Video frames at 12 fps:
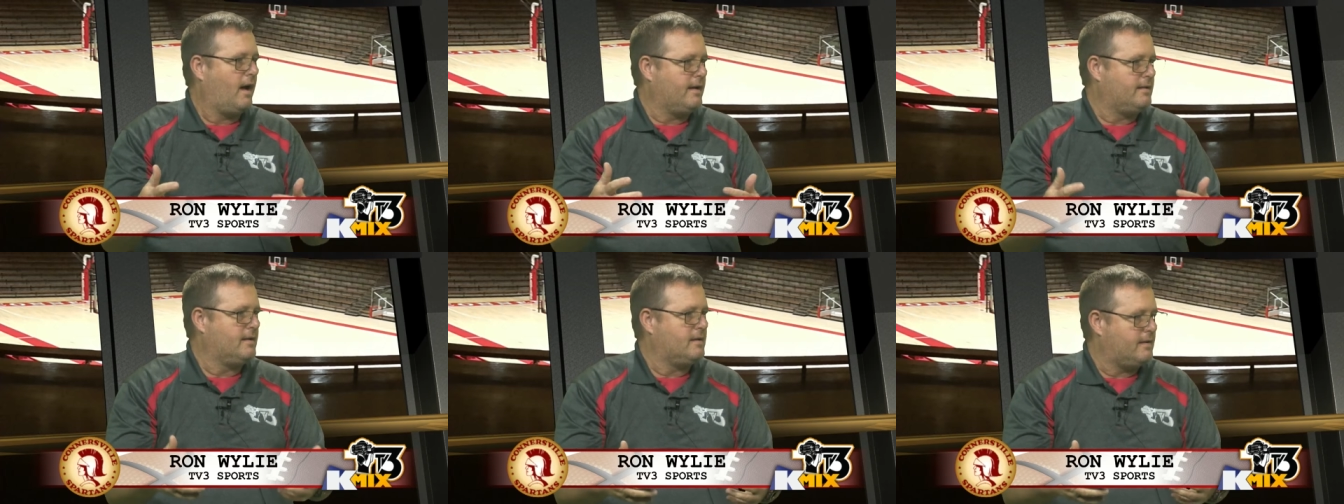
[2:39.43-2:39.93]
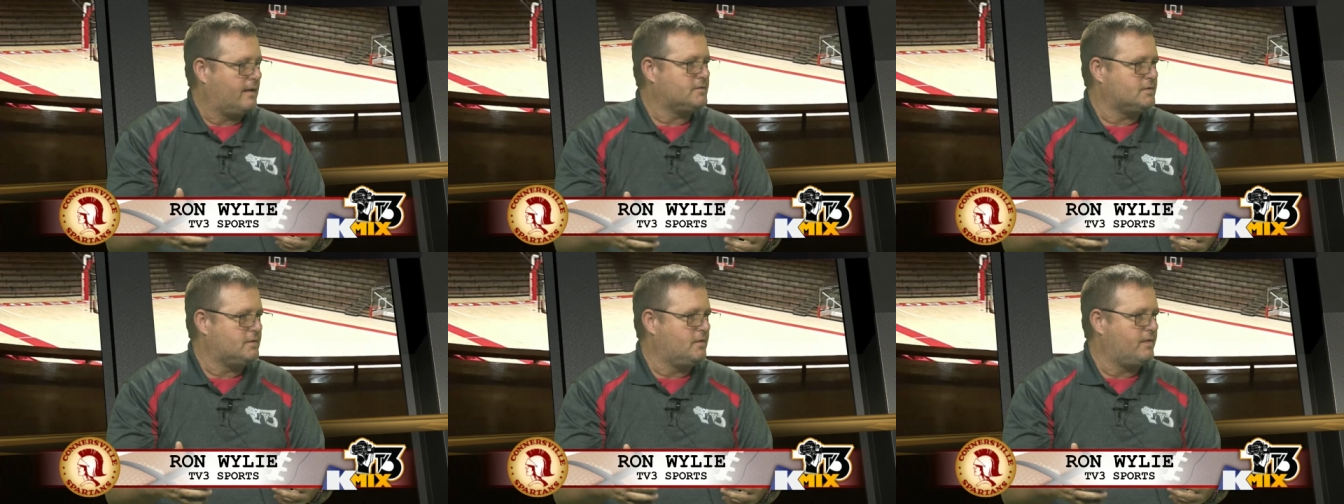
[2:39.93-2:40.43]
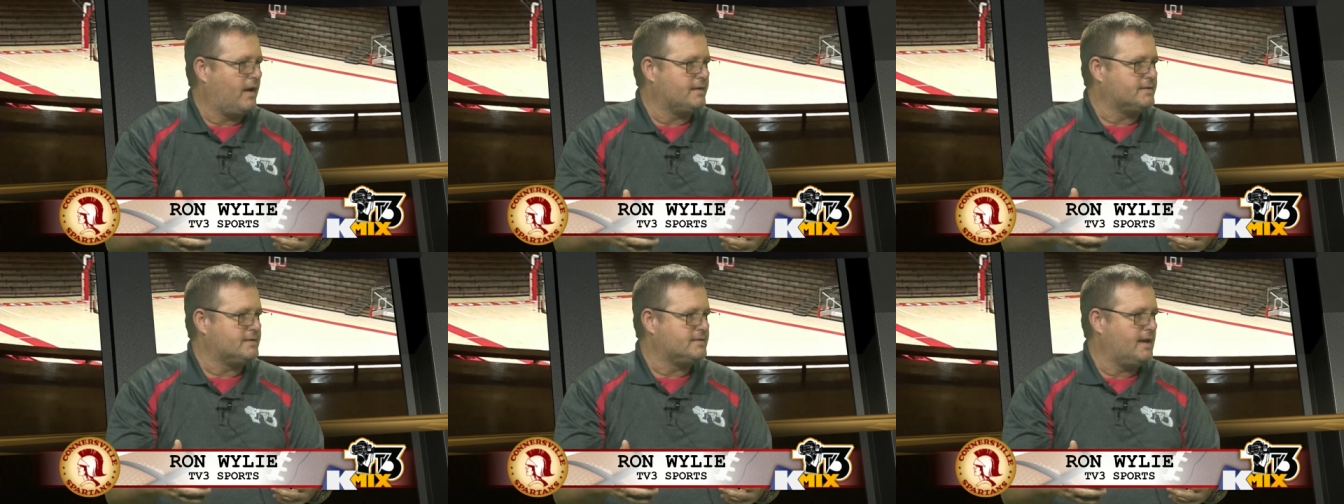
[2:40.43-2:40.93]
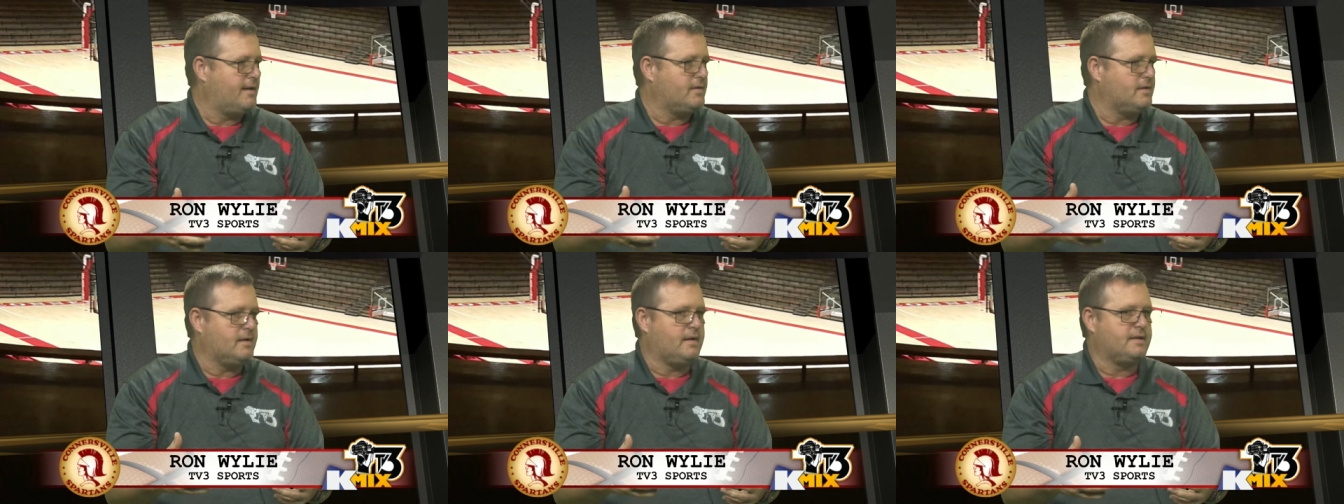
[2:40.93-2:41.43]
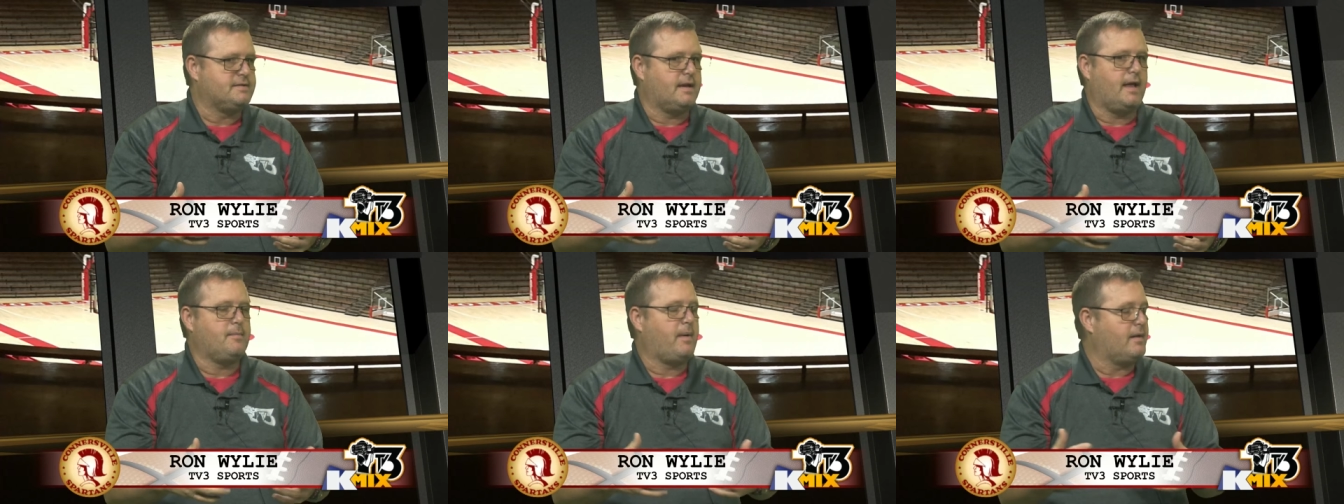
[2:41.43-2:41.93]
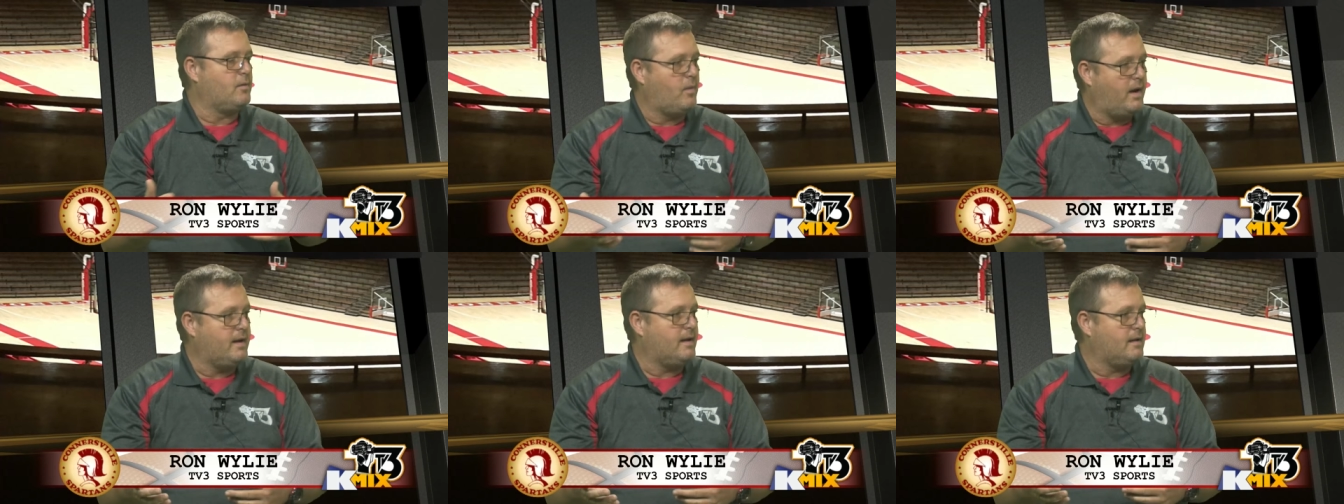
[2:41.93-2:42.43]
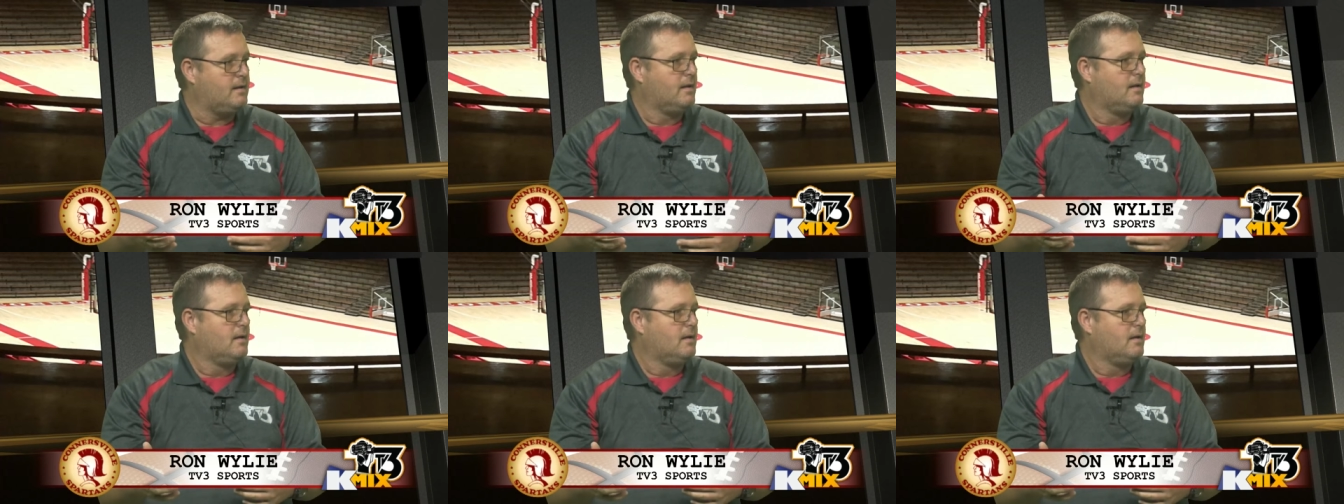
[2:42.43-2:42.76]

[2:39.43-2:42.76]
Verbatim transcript: I did it, that was 2007. Then they said, hey, by the way,